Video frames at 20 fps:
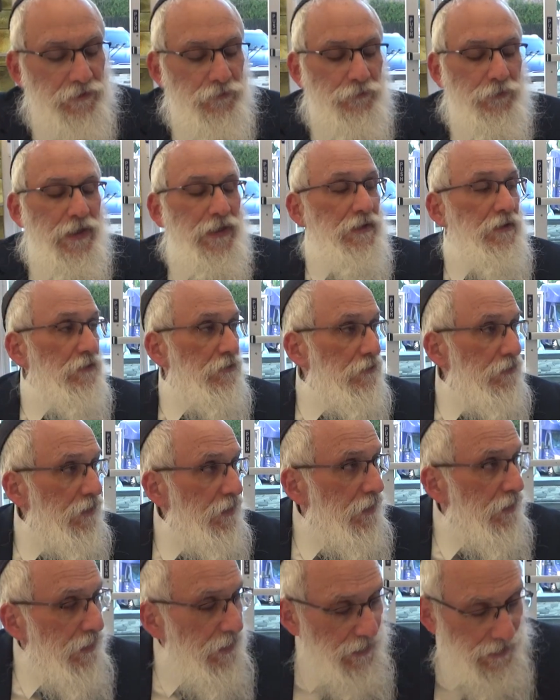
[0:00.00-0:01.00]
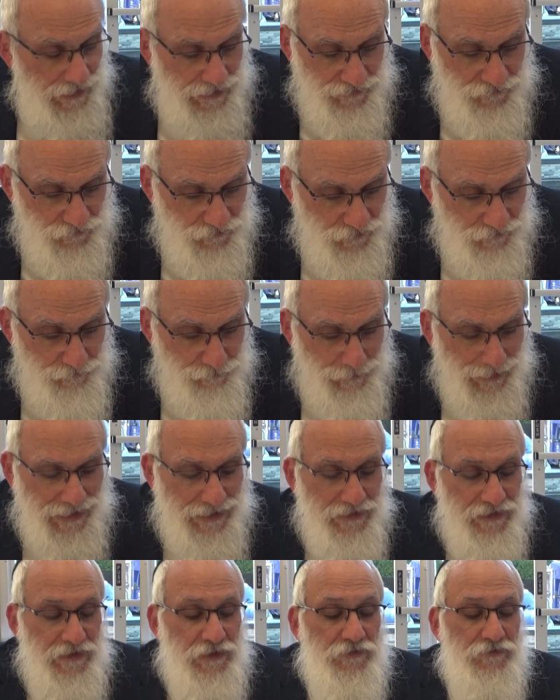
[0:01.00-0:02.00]
Regel, head,
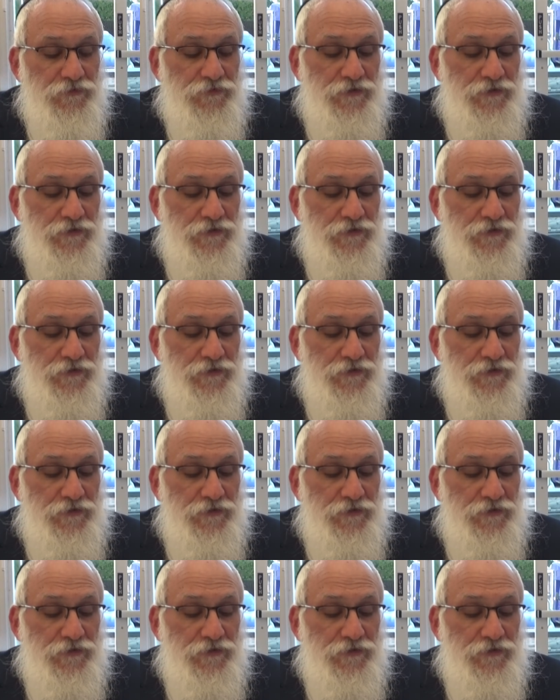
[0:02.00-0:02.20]
body, and